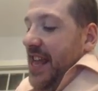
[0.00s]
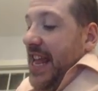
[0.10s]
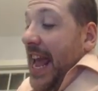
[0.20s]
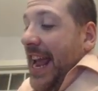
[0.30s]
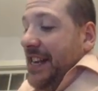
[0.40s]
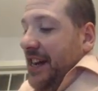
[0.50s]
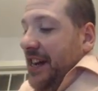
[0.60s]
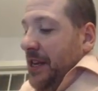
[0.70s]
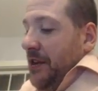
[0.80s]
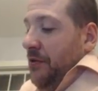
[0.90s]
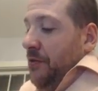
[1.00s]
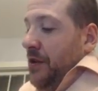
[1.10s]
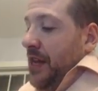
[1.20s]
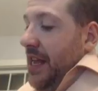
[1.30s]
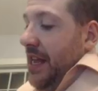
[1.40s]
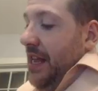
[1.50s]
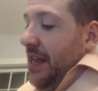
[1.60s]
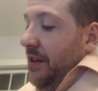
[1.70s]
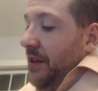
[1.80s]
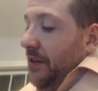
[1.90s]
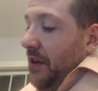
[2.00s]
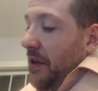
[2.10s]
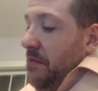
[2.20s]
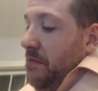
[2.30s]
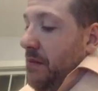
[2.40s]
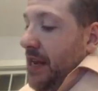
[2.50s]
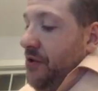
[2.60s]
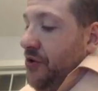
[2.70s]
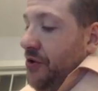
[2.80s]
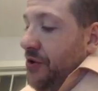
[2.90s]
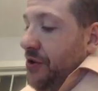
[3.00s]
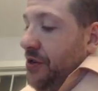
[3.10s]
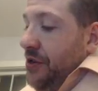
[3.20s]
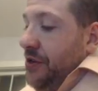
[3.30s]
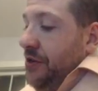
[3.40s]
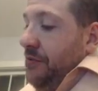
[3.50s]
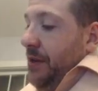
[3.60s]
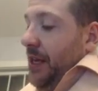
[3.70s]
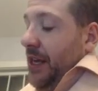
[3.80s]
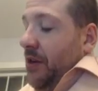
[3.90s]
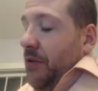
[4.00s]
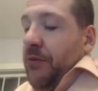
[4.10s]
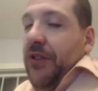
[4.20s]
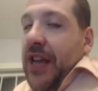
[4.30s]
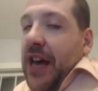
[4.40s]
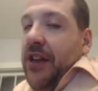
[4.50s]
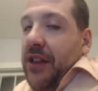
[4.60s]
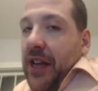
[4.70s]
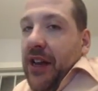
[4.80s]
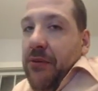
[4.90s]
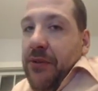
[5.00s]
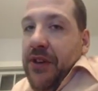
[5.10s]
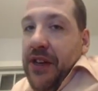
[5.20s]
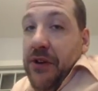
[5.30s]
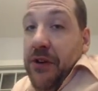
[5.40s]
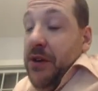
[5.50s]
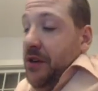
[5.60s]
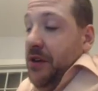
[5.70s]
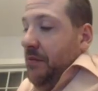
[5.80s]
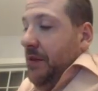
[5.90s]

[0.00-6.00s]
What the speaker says: KW is measured to be, or was calculated, was determined to